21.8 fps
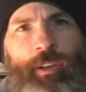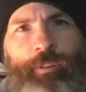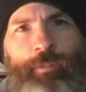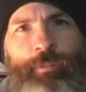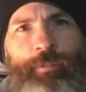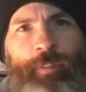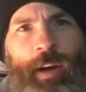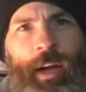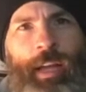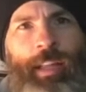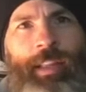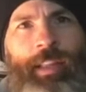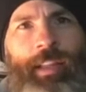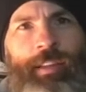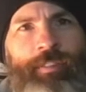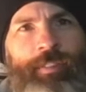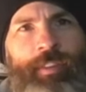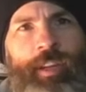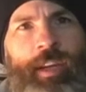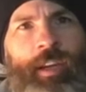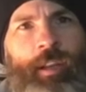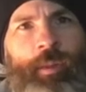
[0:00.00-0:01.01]
to finally
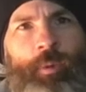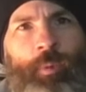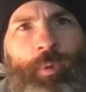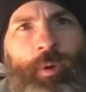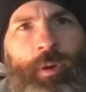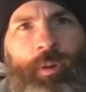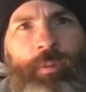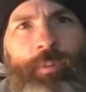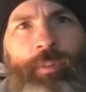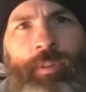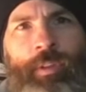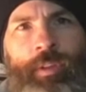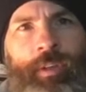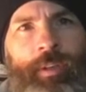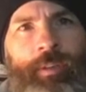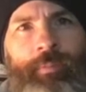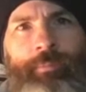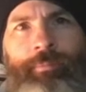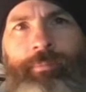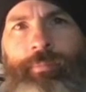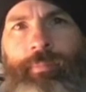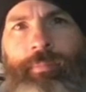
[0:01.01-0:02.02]
say to the world, look,
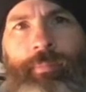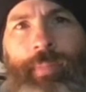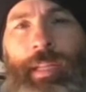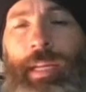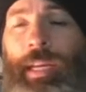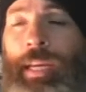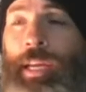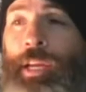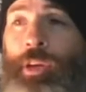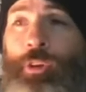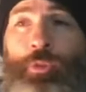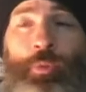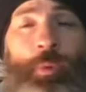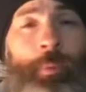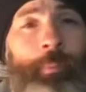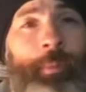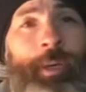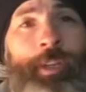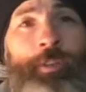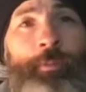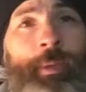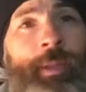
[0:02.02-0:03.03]
here's what
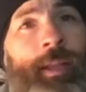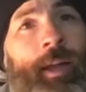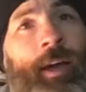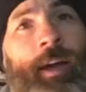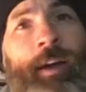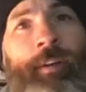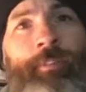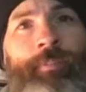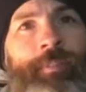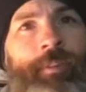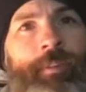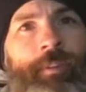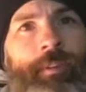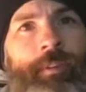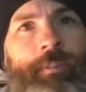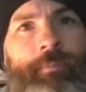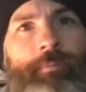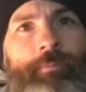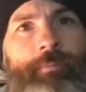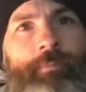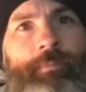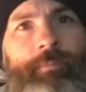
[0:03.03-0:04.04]
makes me laugh.
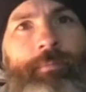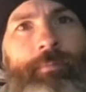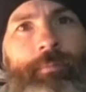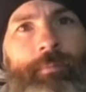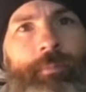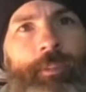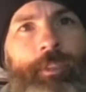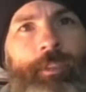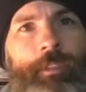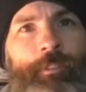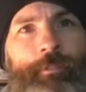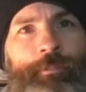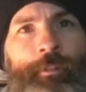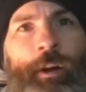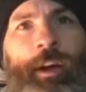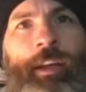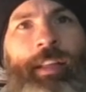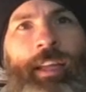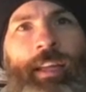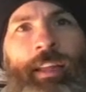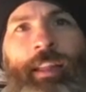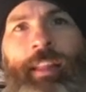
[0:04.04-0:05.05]

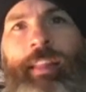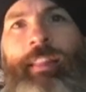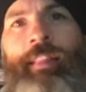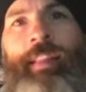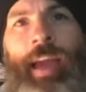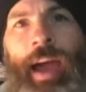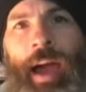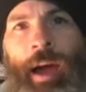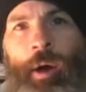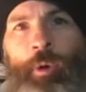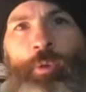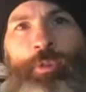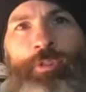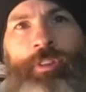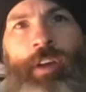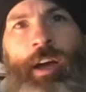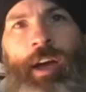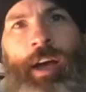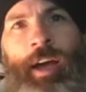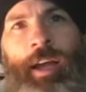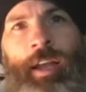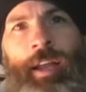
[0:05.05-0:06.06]
Finally, the
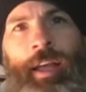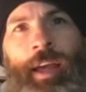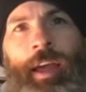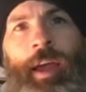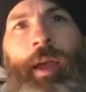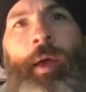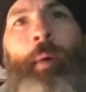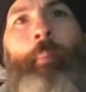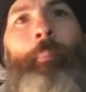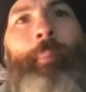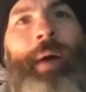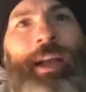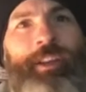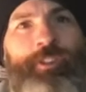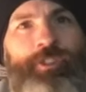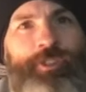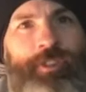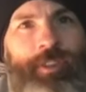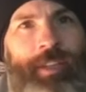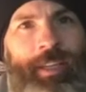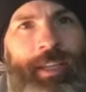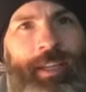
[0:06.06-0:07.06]
outside
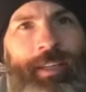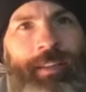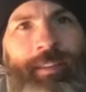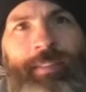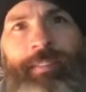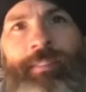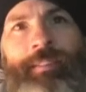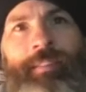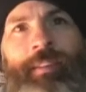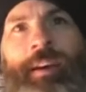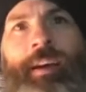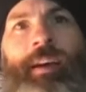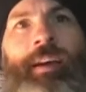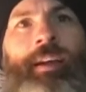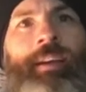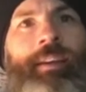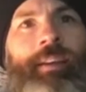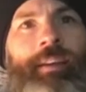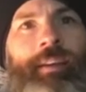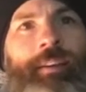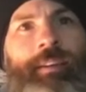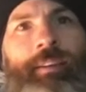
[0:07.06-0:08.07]
matched the inside.
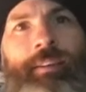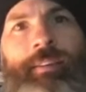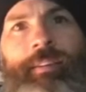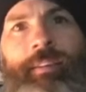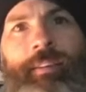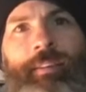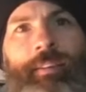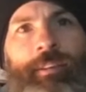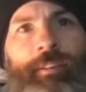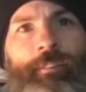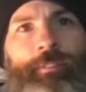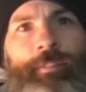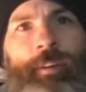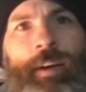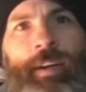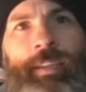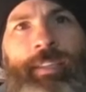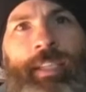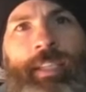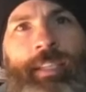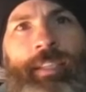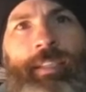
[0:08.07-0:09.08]

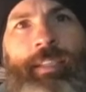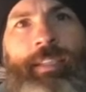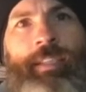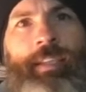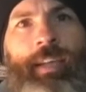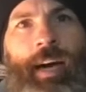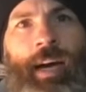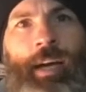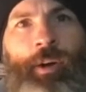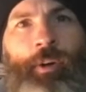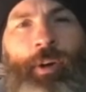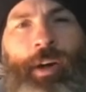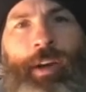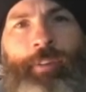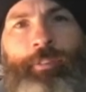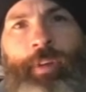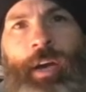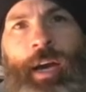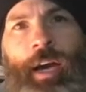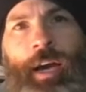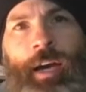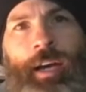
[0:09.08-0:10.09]
Finally, I don't have
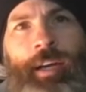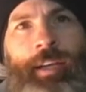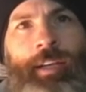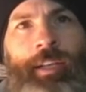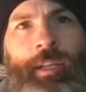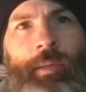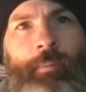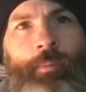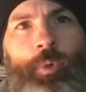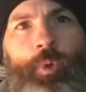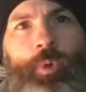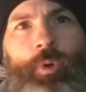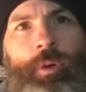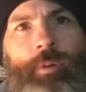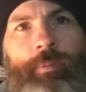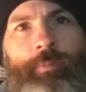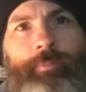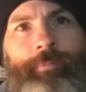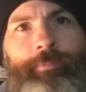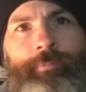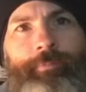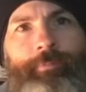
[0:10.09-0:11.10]
to hide anymore.
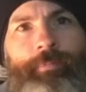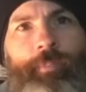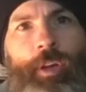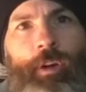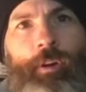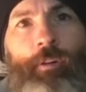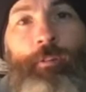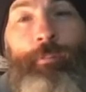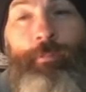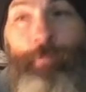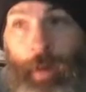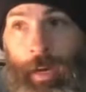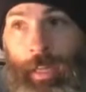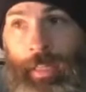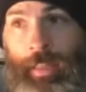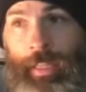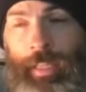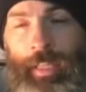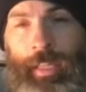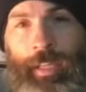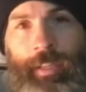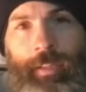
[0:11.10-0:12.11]

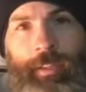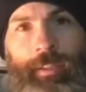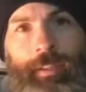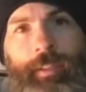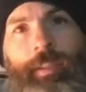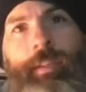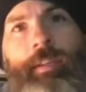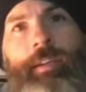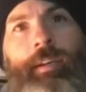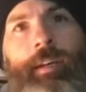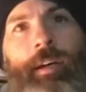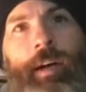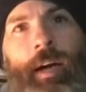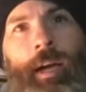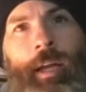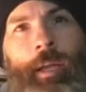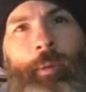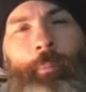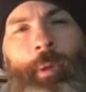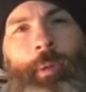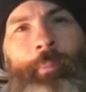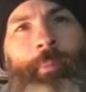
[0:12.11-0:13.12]
Finally, I
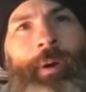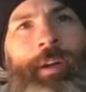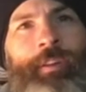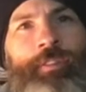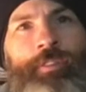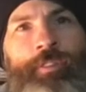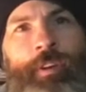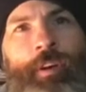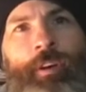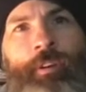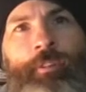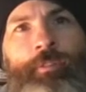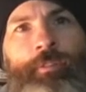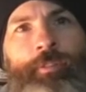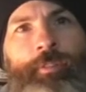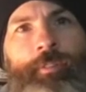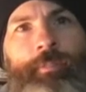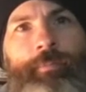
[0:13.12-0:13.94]
can be myself.